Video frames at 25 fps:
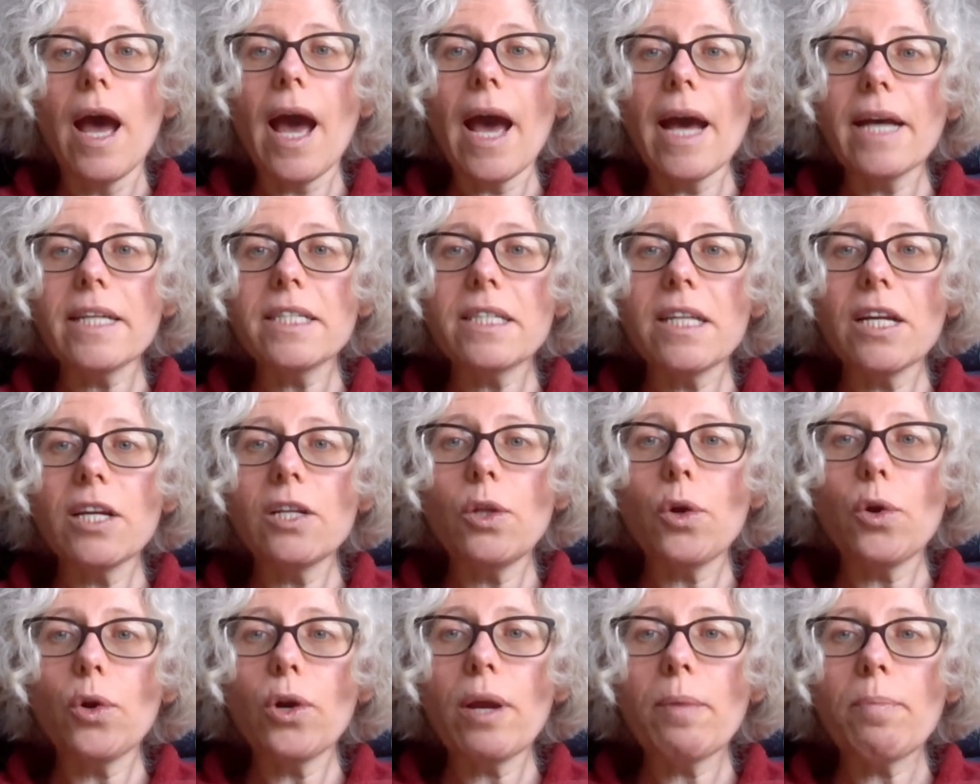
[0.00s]
as they
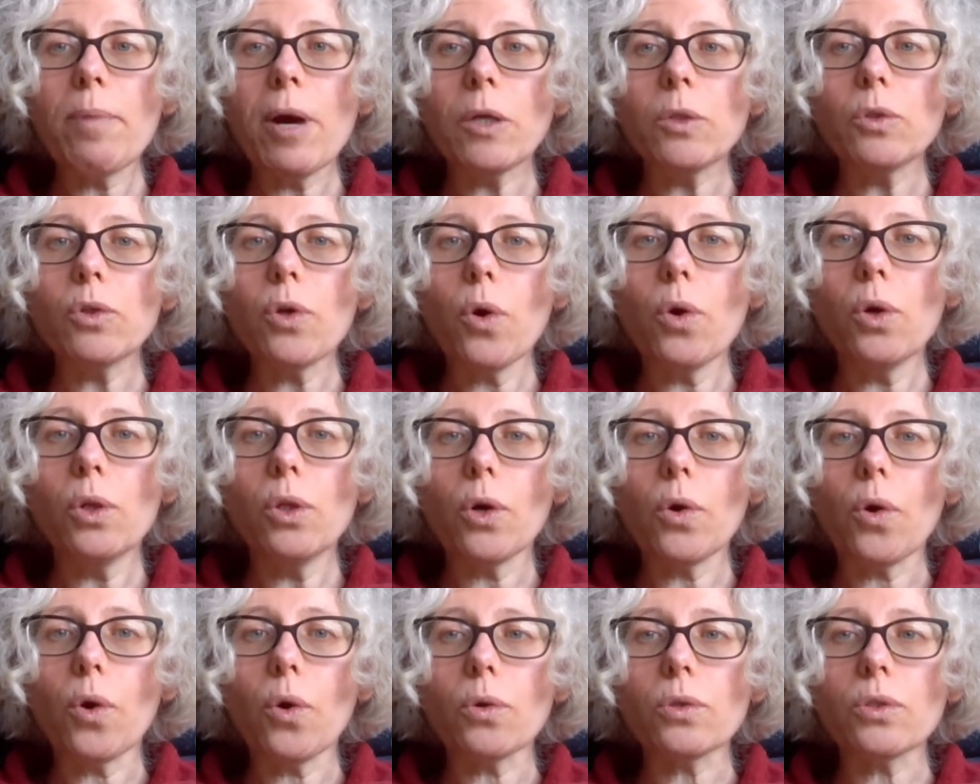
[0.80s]
learn about the
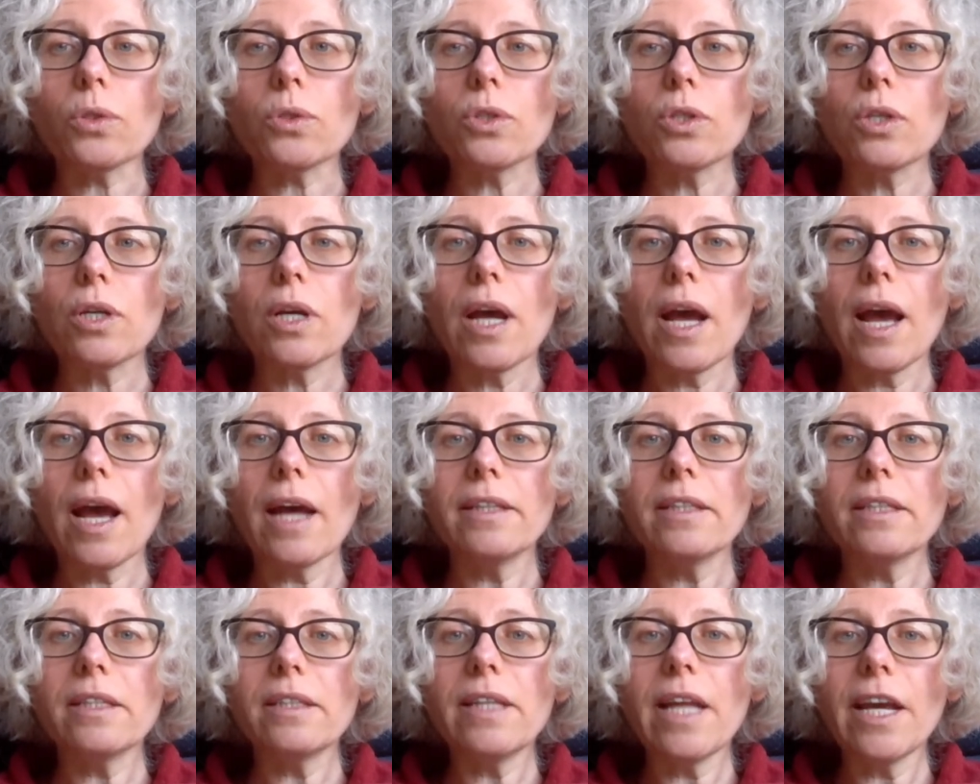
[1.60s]
Holocaust
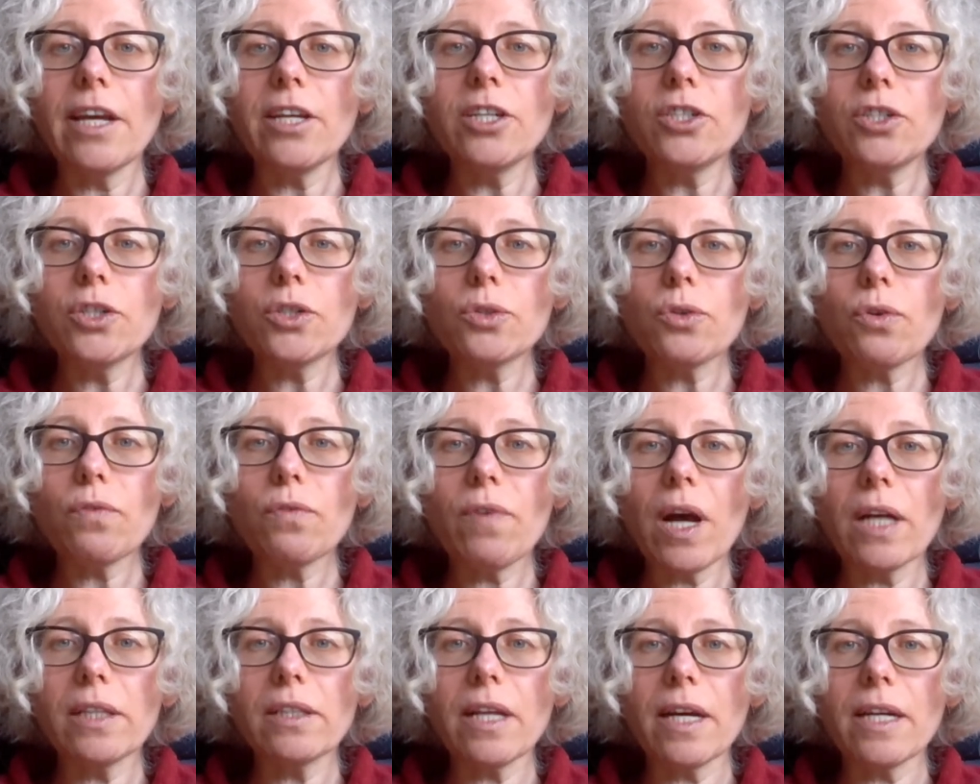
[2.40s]
and the dangers
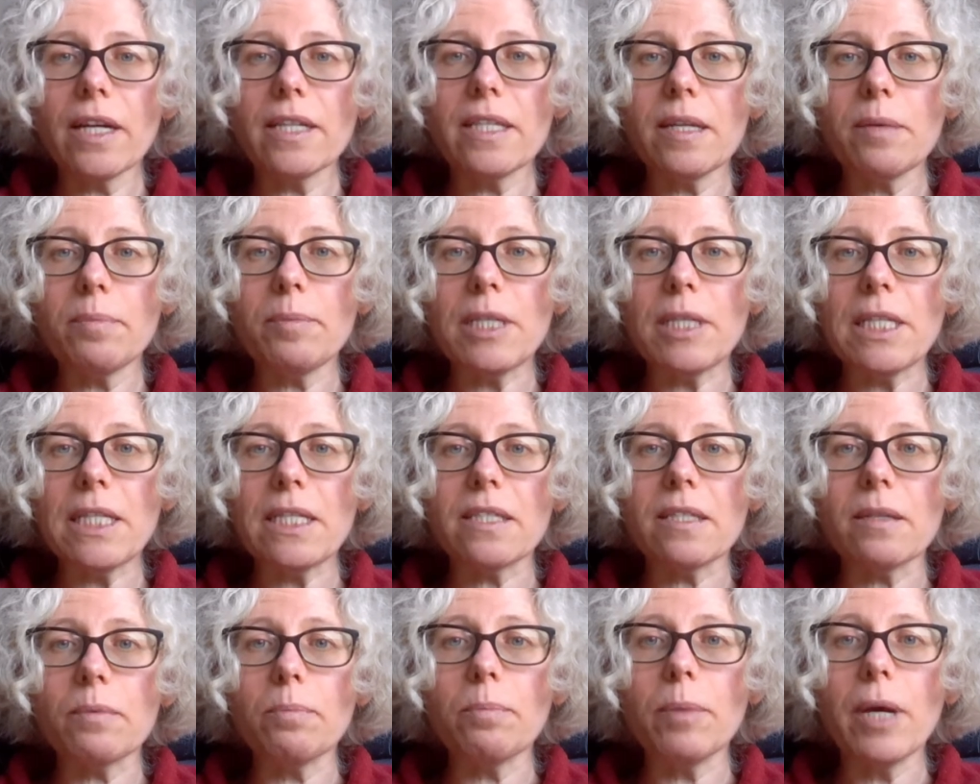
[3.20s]
of
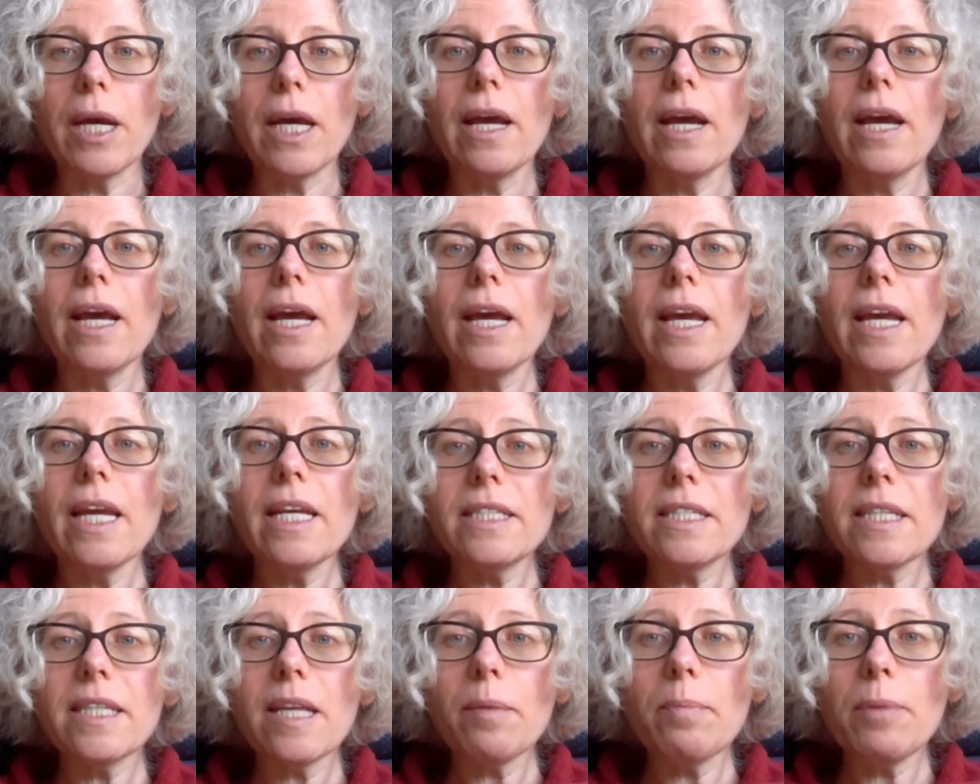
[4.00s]
anti-Semitism
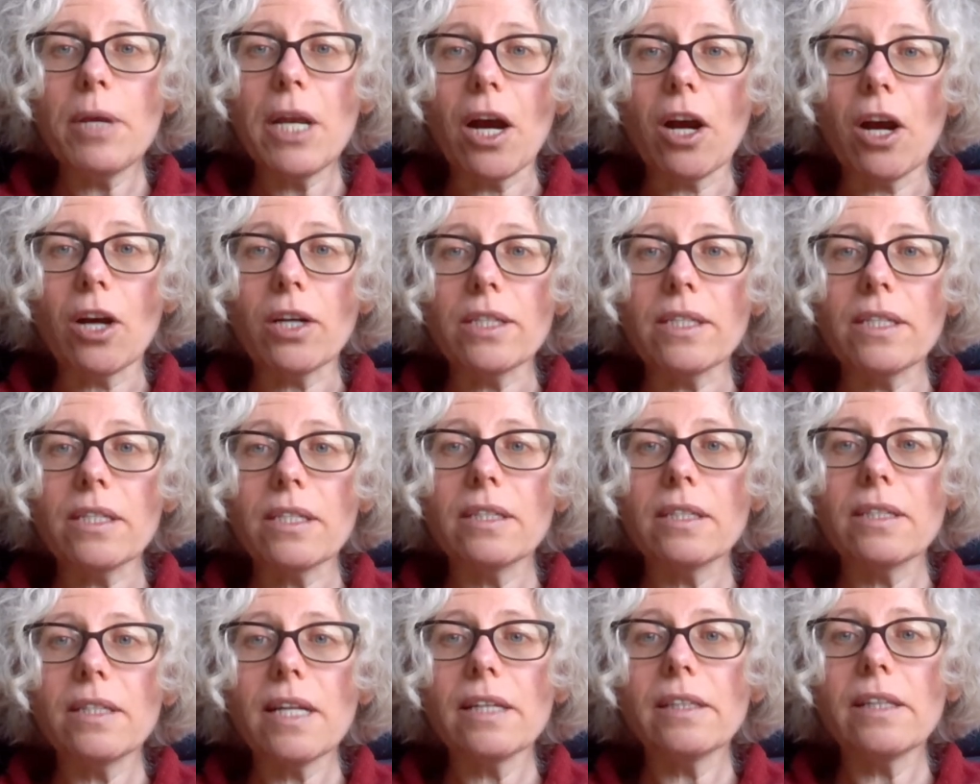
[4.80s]
in seminars
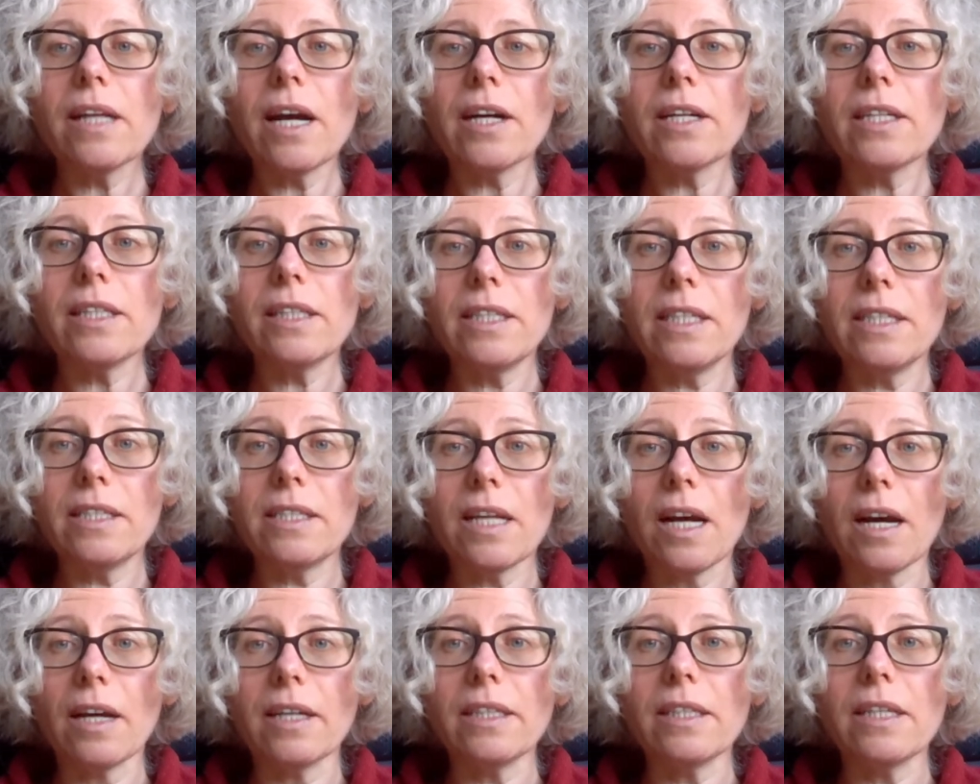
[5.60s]
that are
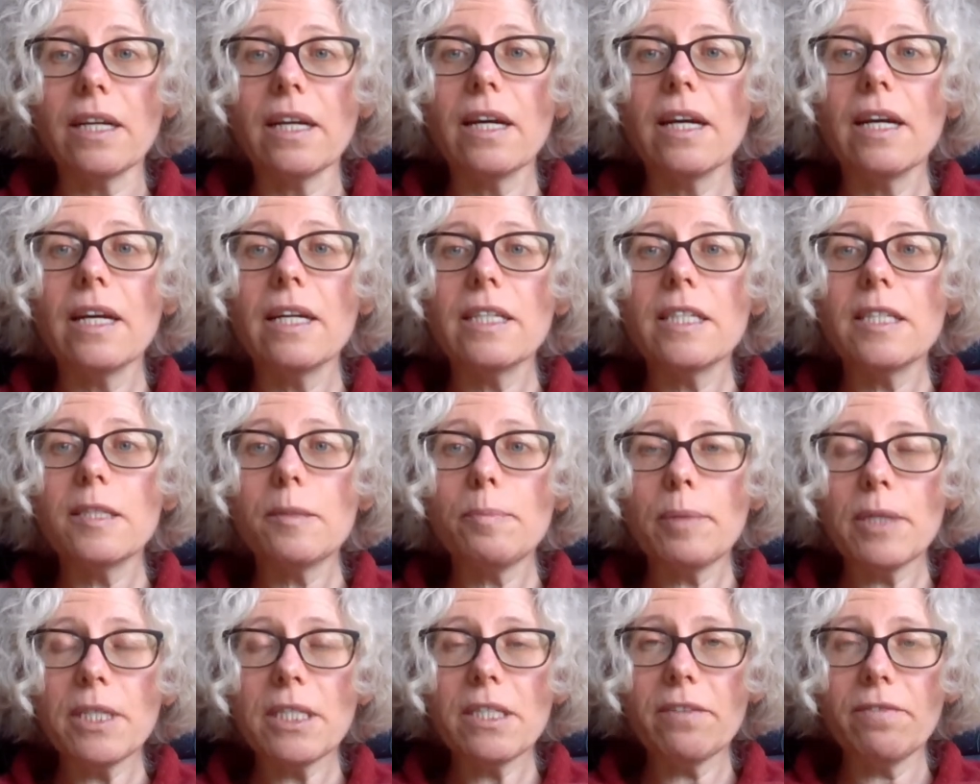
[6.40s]
designed
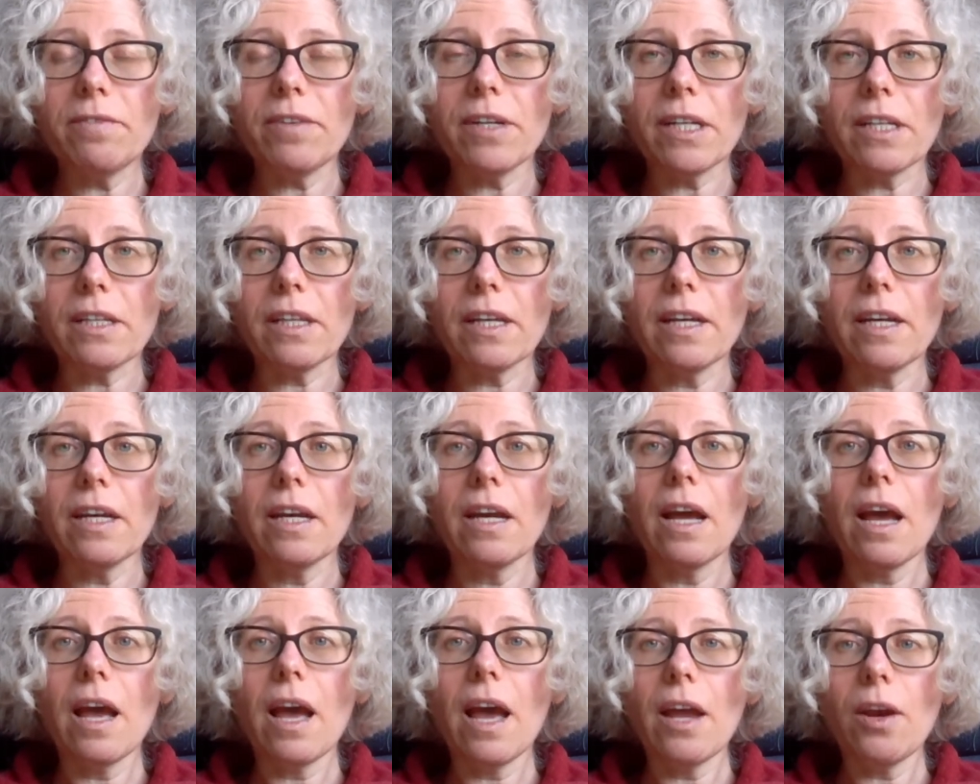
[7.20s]
specifically
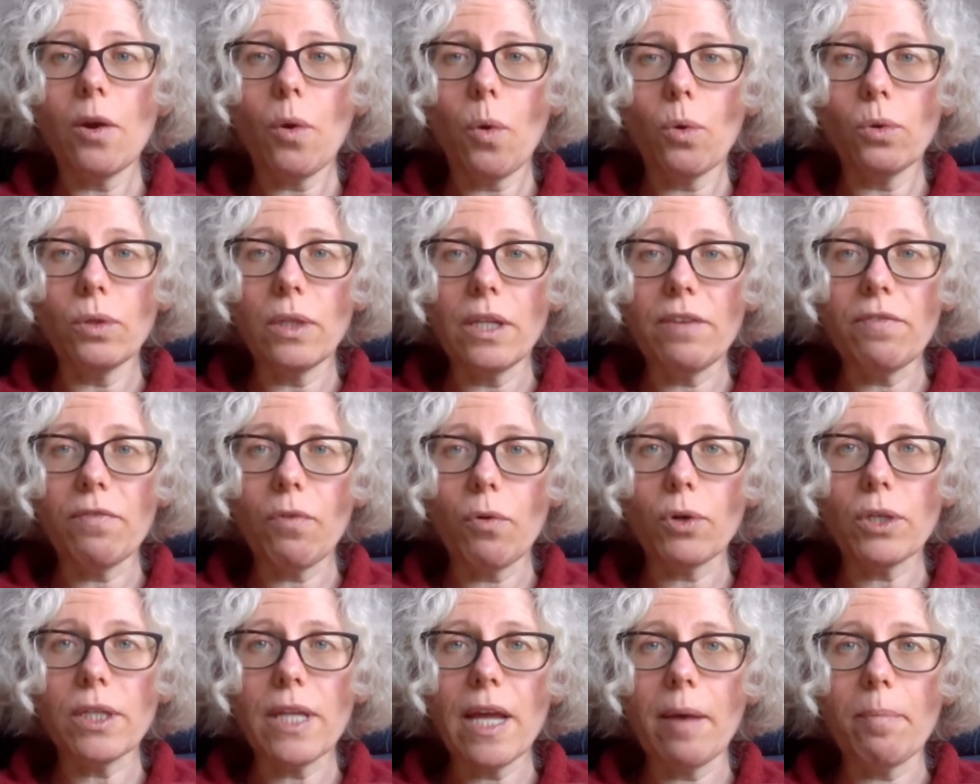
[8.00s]
and only
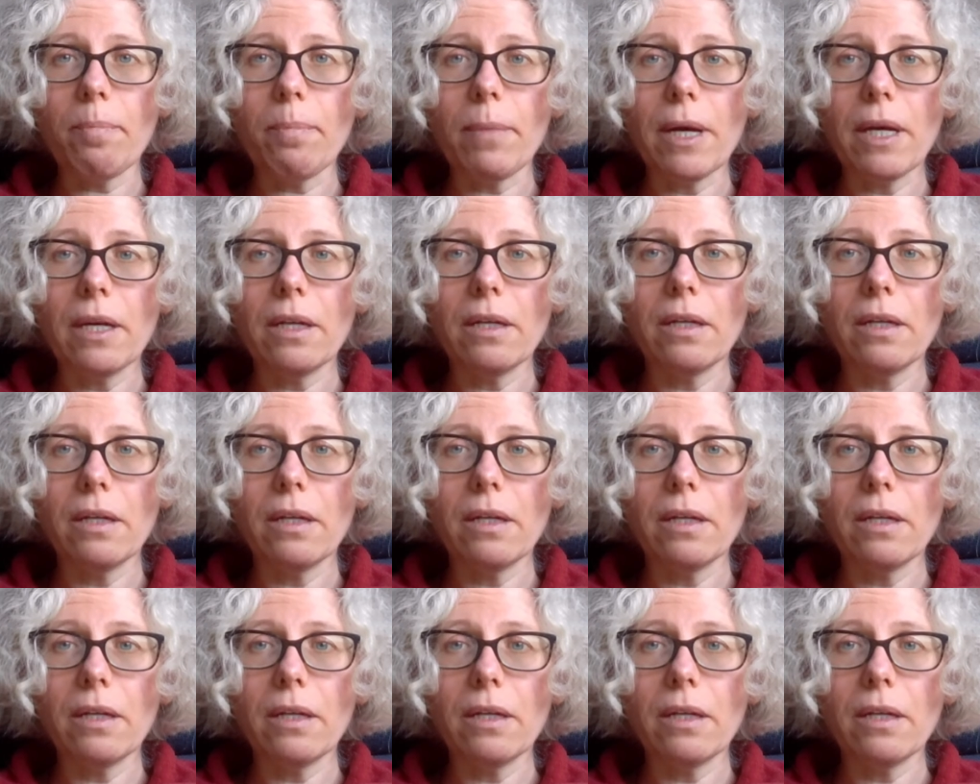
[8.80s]
for them.